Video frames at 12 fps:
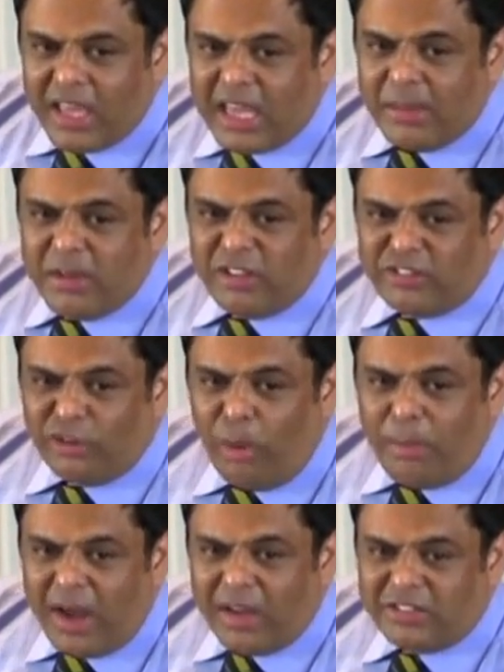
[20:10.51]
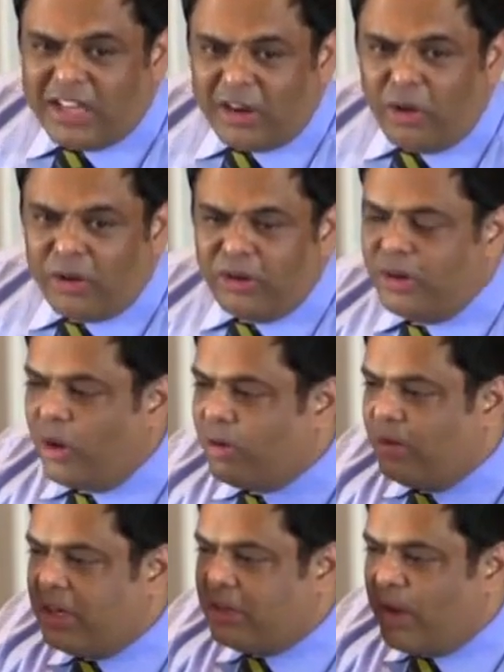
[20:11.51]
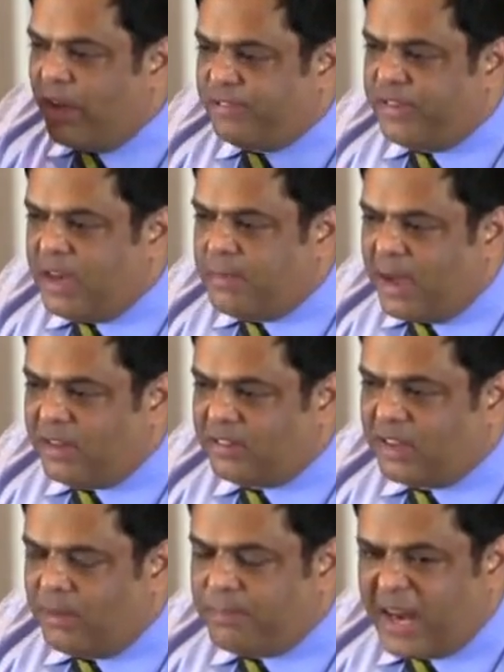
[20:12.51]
give me so much that not only do I feed myself,